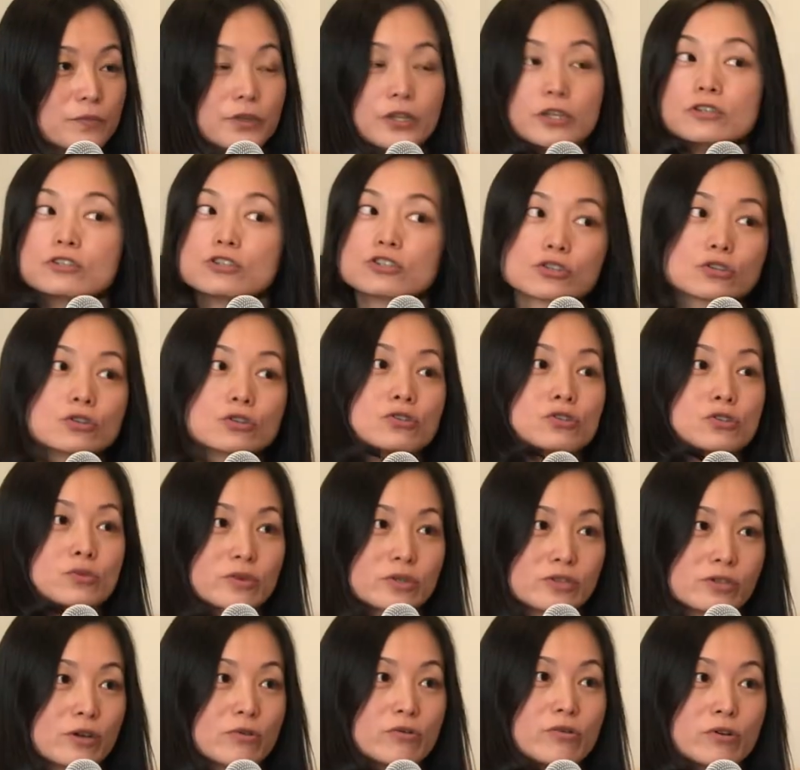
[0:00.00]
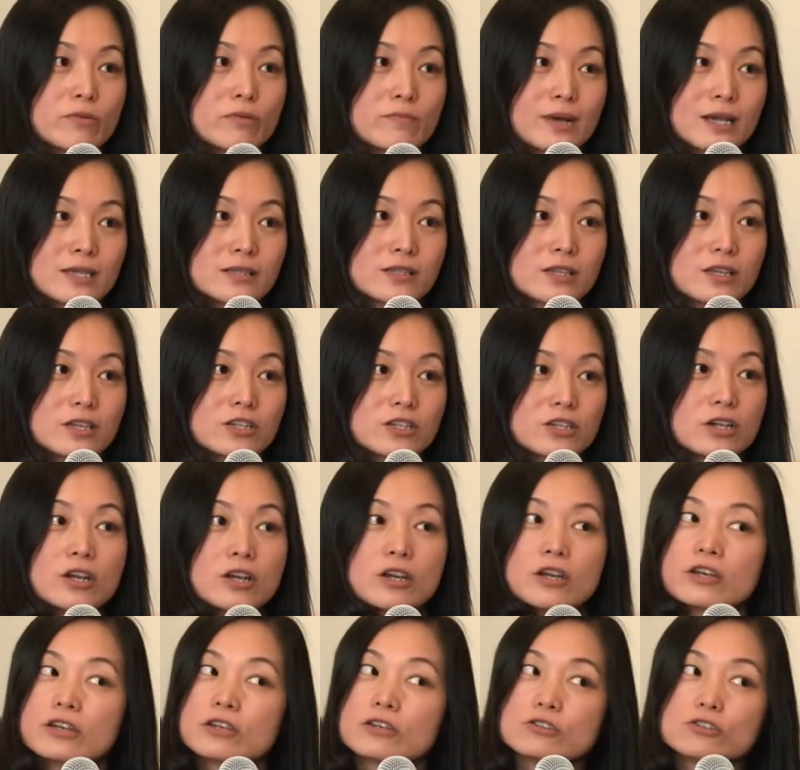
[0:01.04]
in tune with your real message.
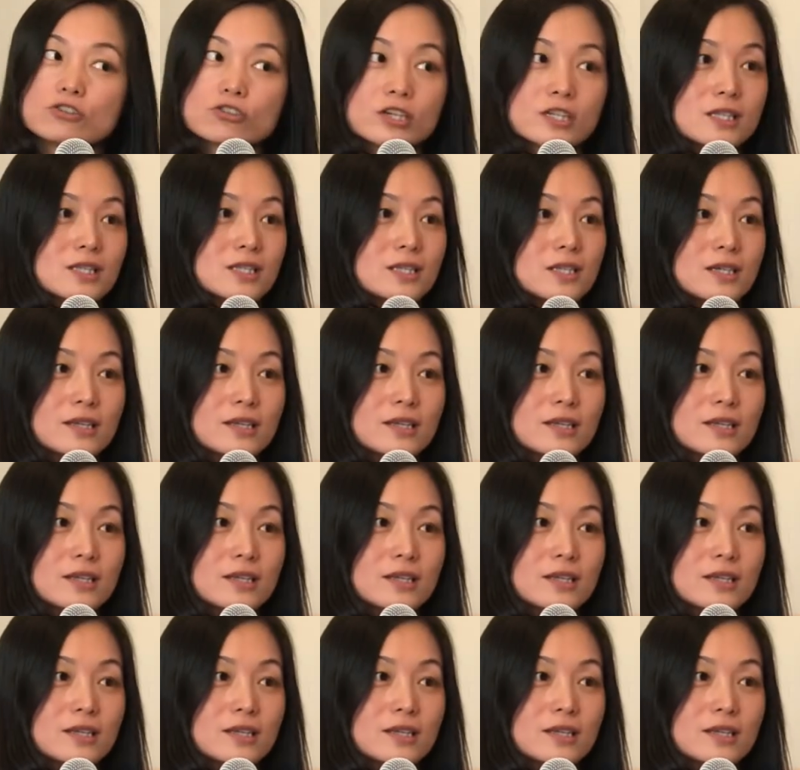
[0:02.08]
You just